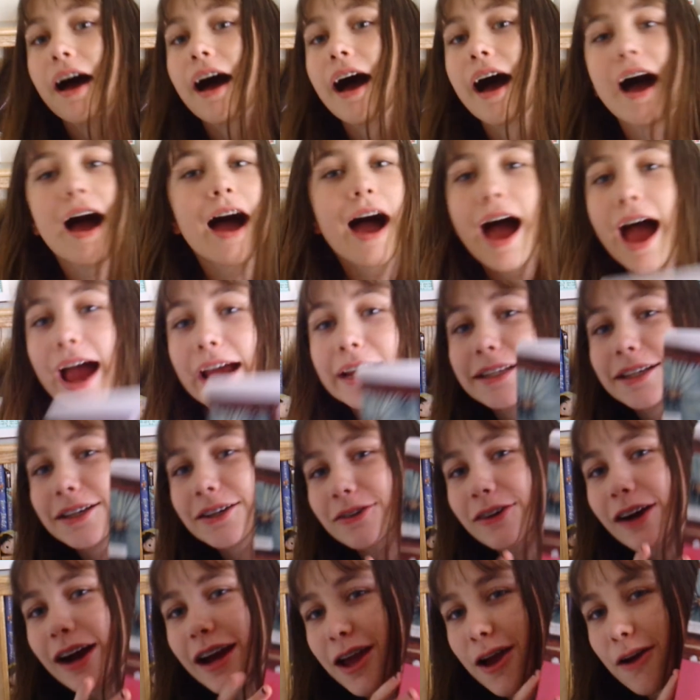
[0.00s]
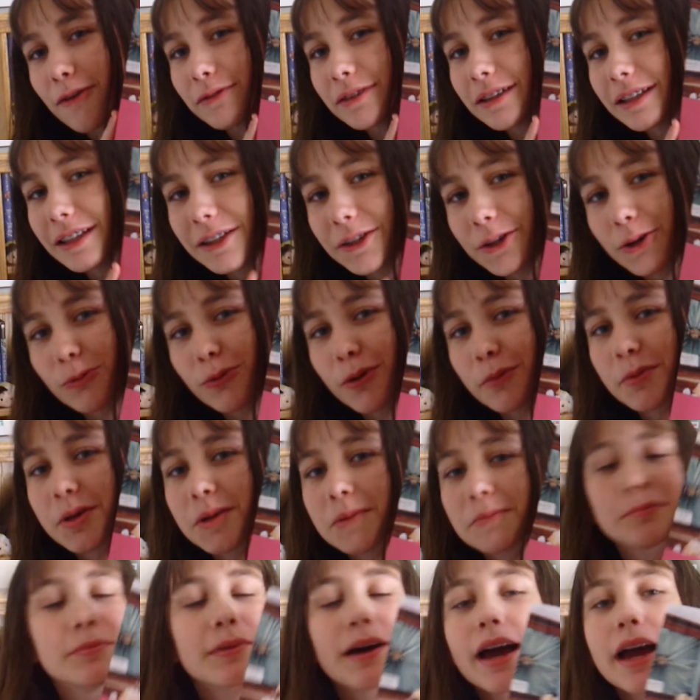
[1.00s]
I do. I have Little Women
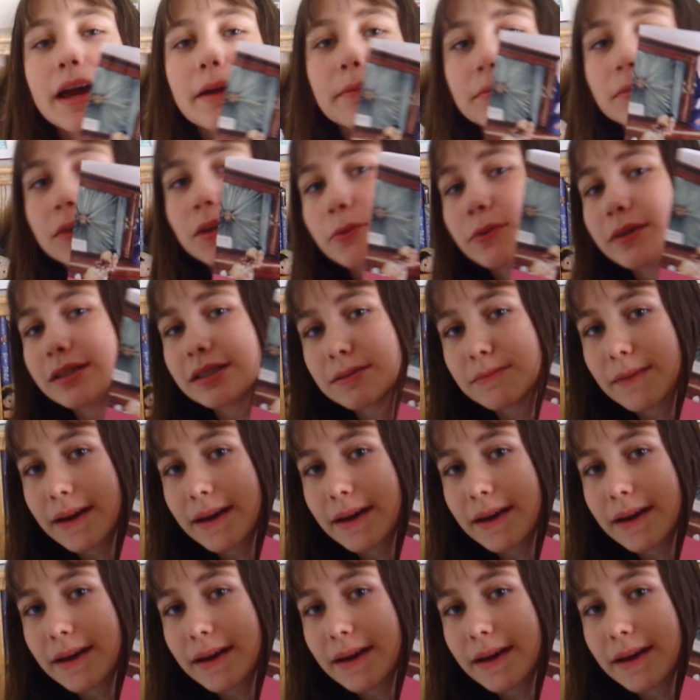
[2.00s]
by Louisa May